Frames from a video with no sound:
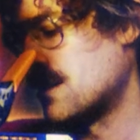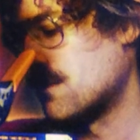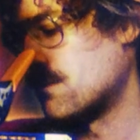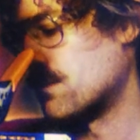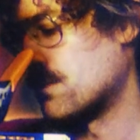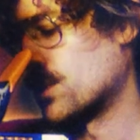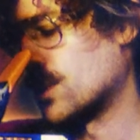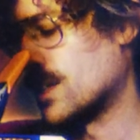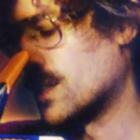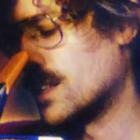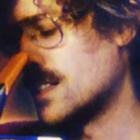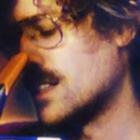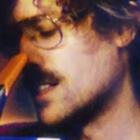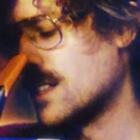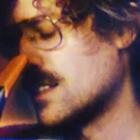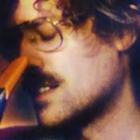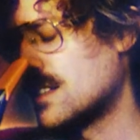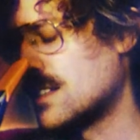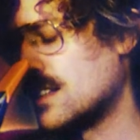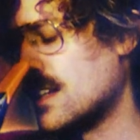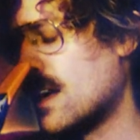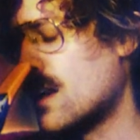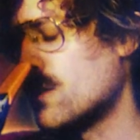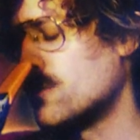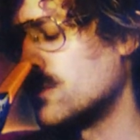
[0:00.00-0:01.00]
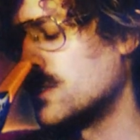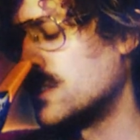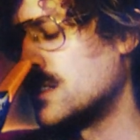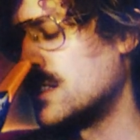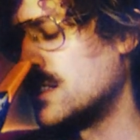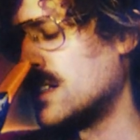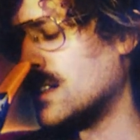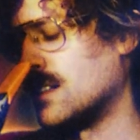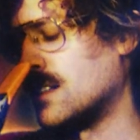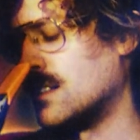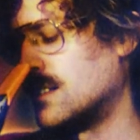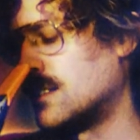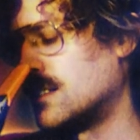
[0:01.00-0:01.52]
but I guess that was
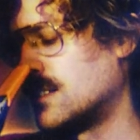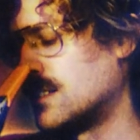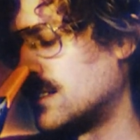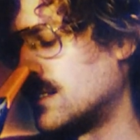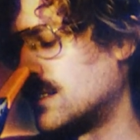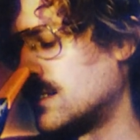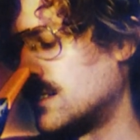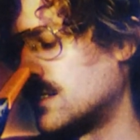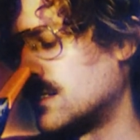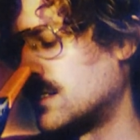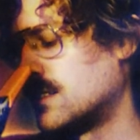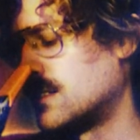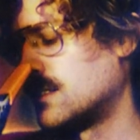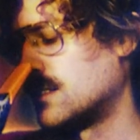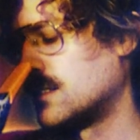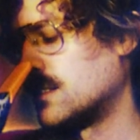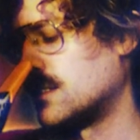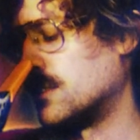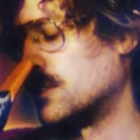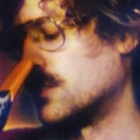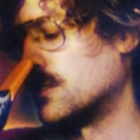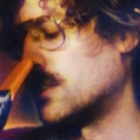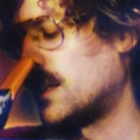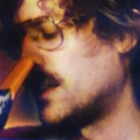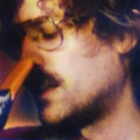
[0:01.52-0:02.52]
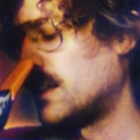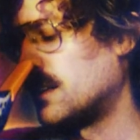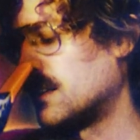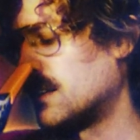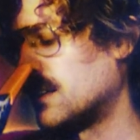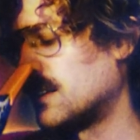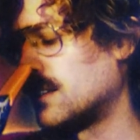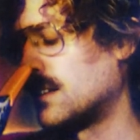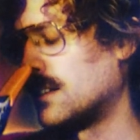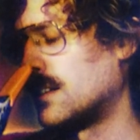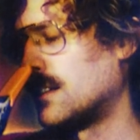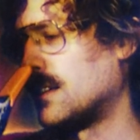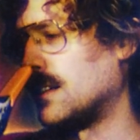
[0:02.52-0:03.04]
it. All right?
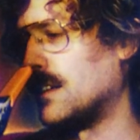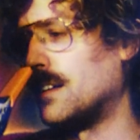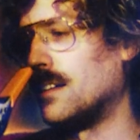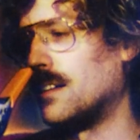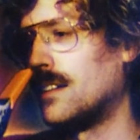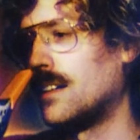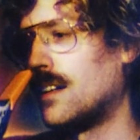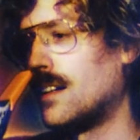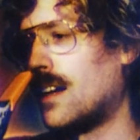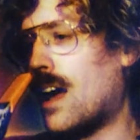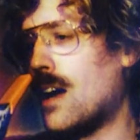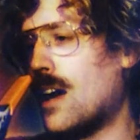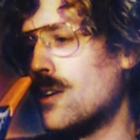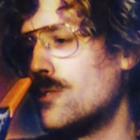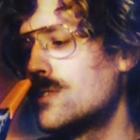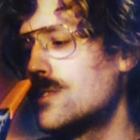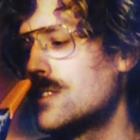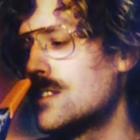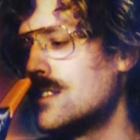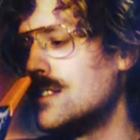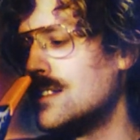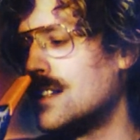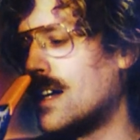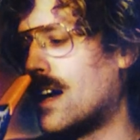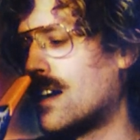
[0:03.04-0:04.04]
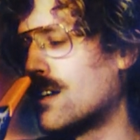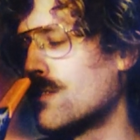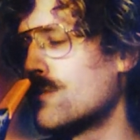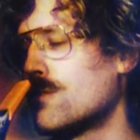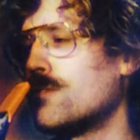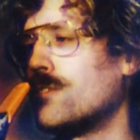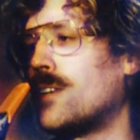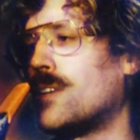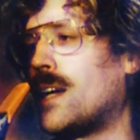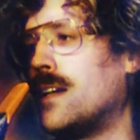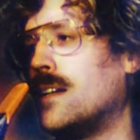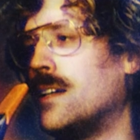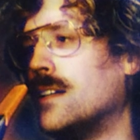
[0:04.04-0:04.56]
And I was not a
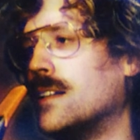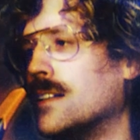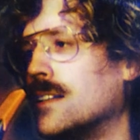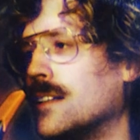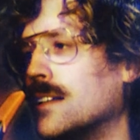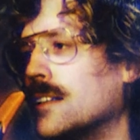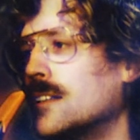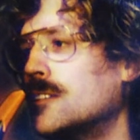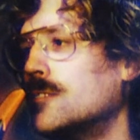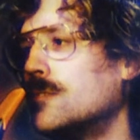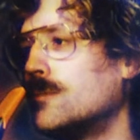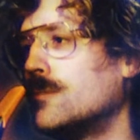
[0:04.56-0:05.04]
fan.